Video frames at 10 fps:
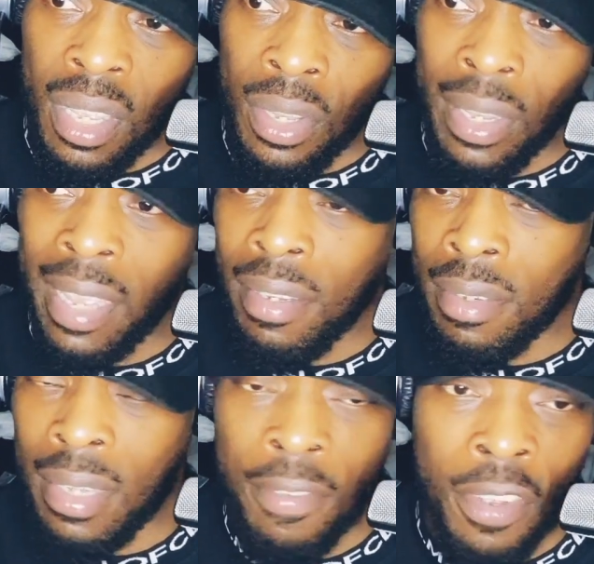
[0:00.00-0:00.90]
You
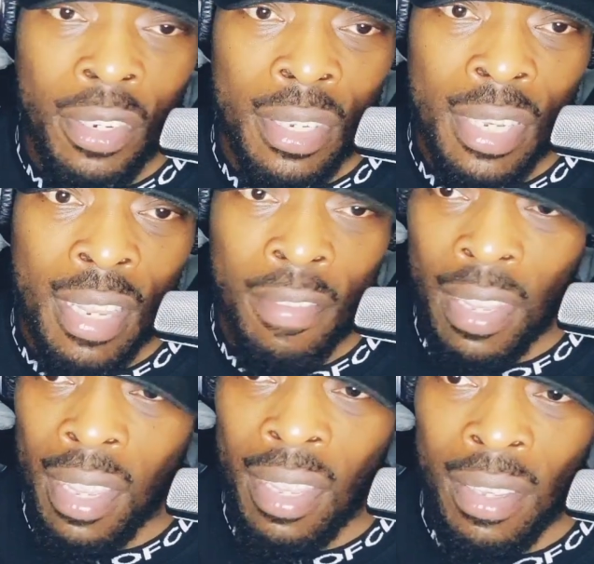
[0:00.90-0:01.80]
sit in front of the
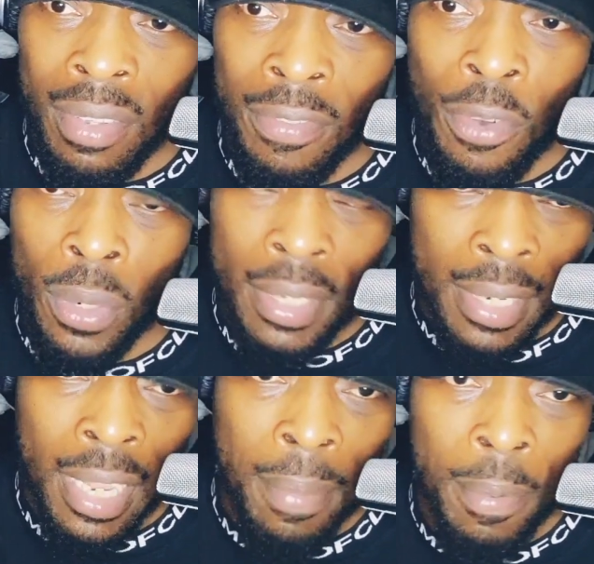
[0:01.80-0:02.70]
TV, you fall
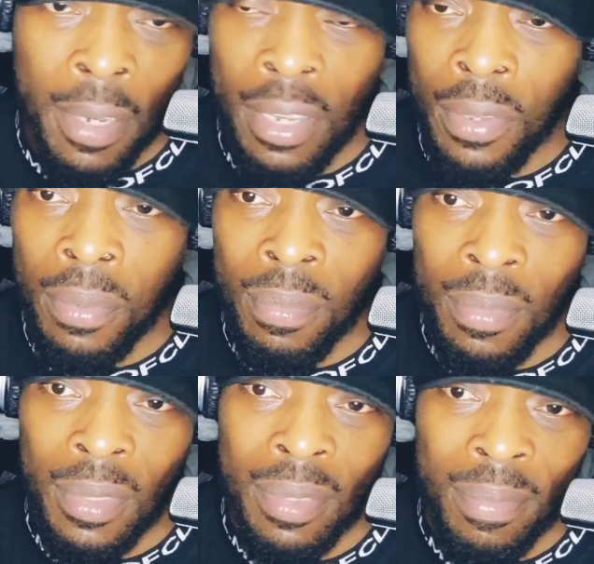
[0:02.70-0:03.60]
asleep, and then you
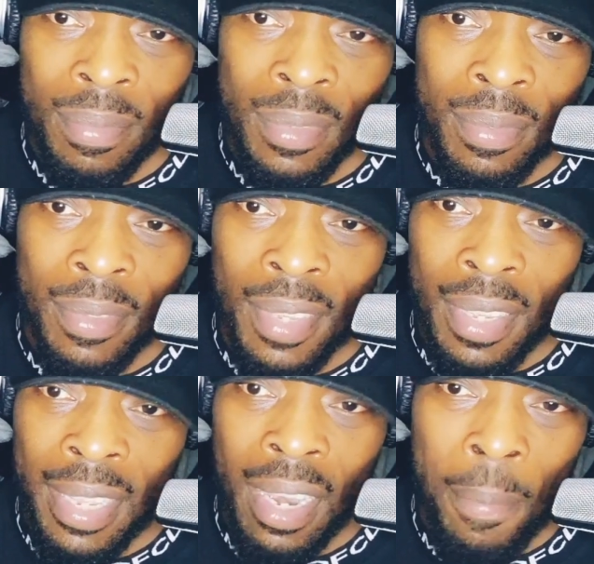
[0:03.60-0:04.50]

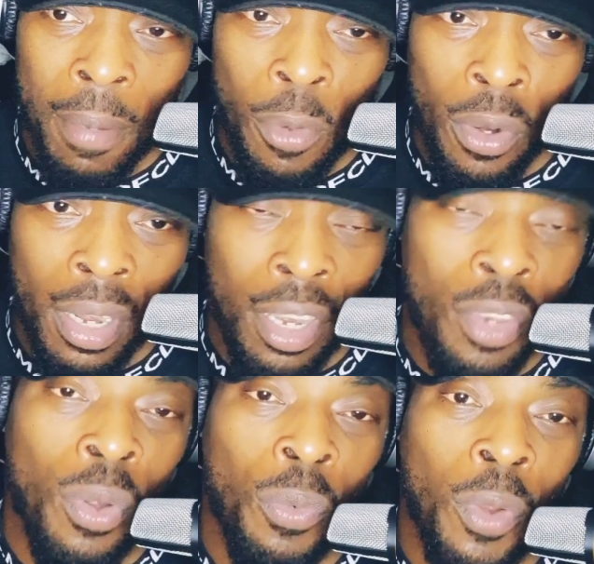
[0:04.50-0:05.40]
get up in the morning and you
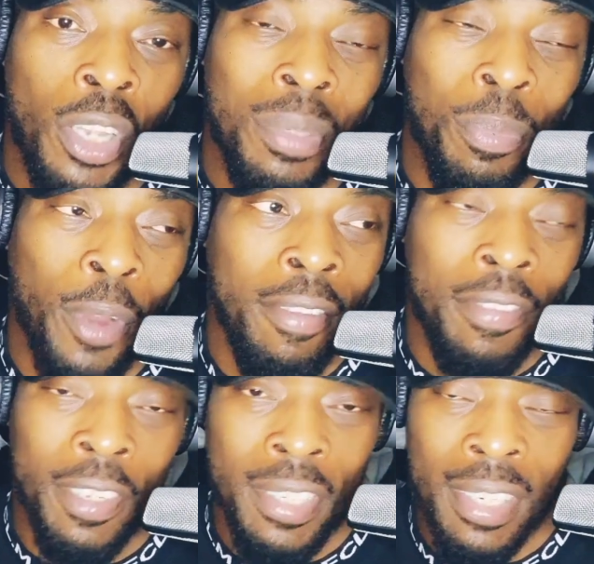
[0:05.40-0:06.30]
do a rush
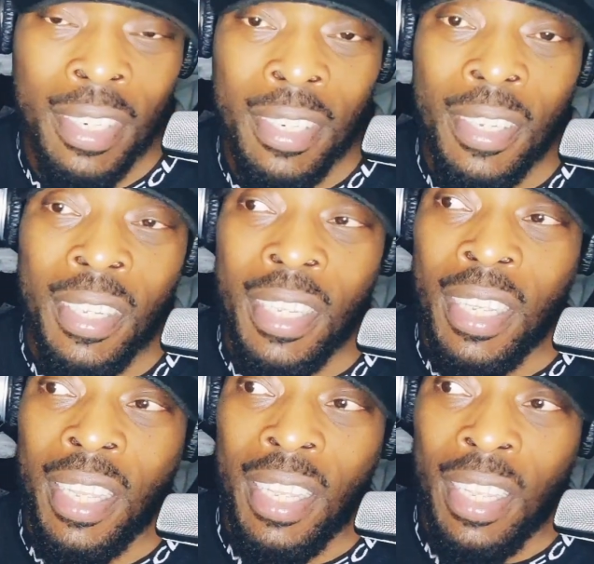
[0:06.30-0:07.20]
breakfast, and
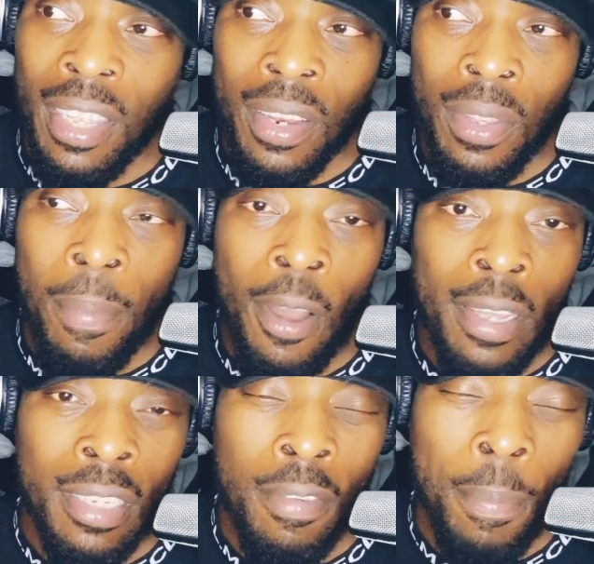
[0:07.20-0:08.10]
you buy
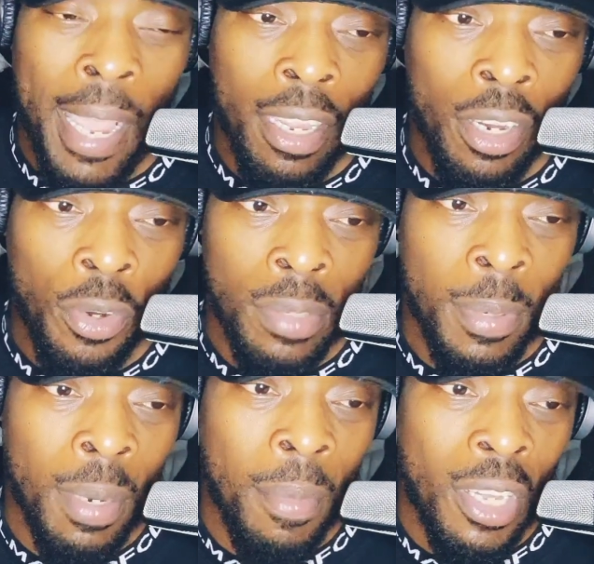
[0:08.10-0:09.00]
yourself a packet of crisps
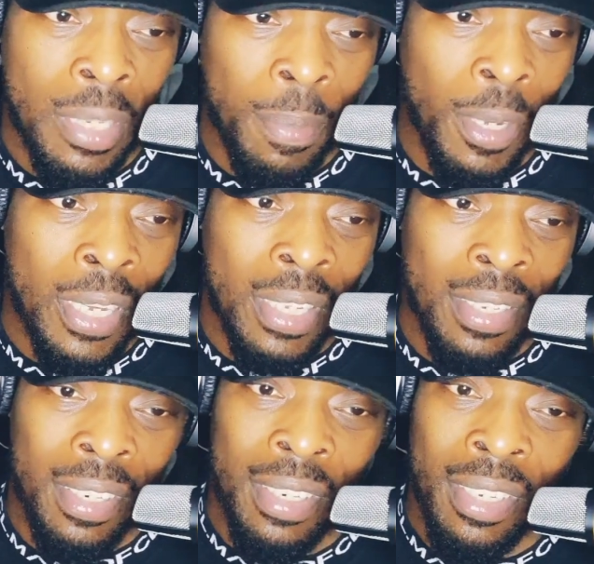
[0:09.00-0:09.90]
and a Mars bar,
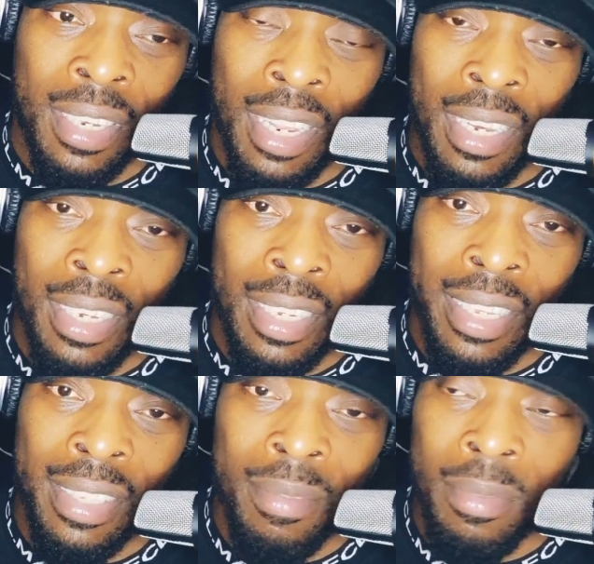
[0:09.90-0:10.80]
and then
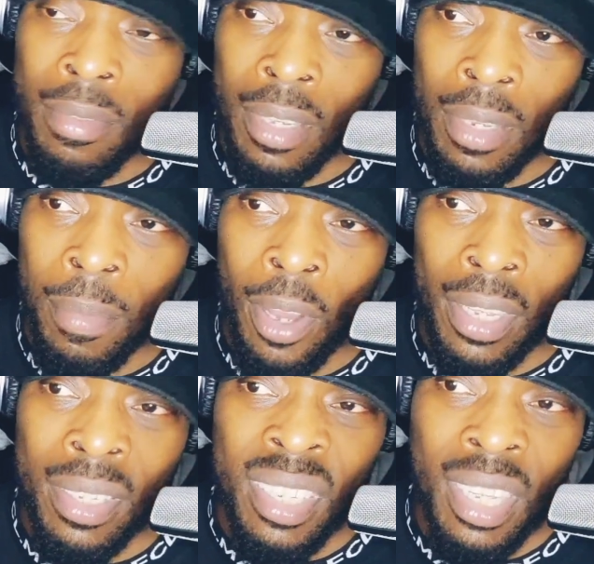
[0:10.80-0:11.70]
you buy
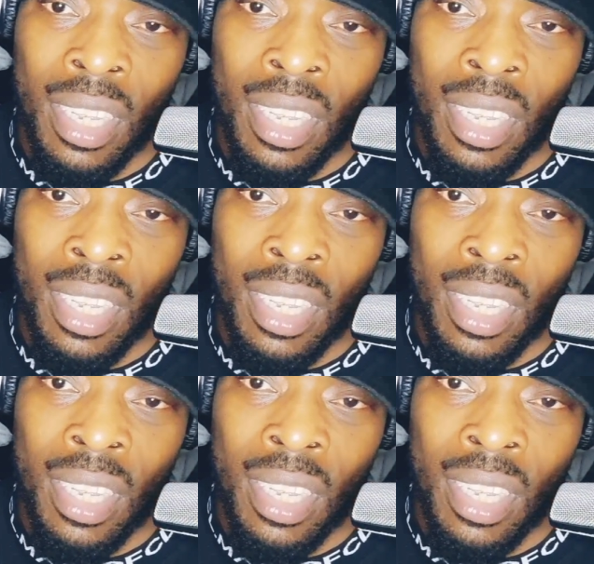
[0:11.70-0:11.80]
a